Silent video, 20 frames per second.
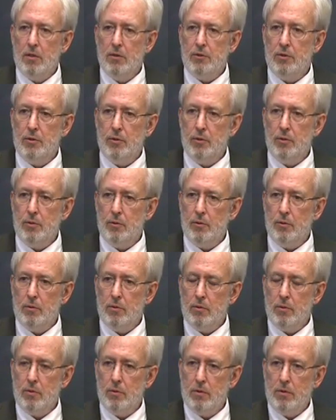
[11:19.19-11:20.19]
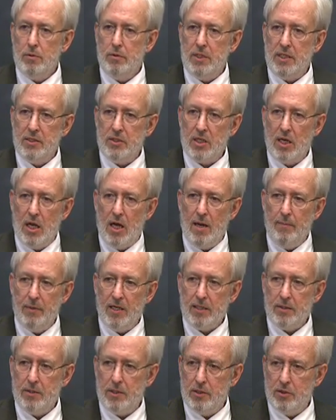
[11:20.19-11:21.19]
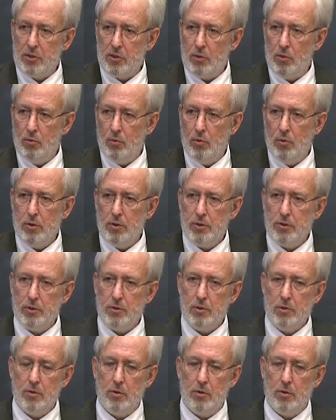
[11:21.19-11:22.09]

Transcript: to the Islamic discourse